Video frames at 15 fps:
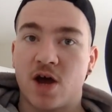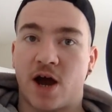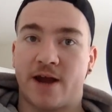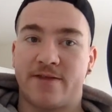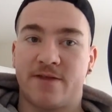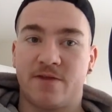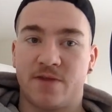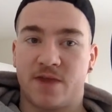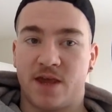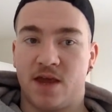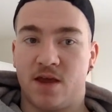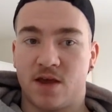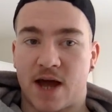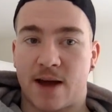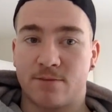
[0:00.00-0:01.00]
I think
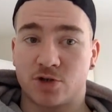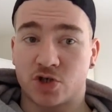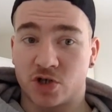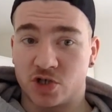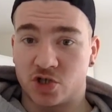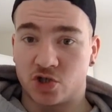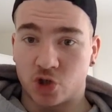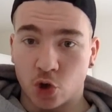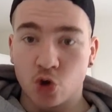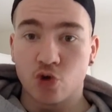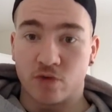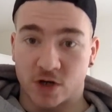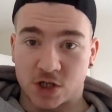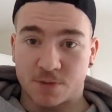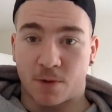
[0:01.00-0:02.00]
the hamstrings
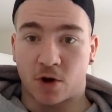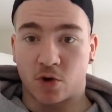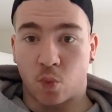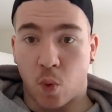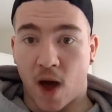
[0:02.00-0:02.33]
do respond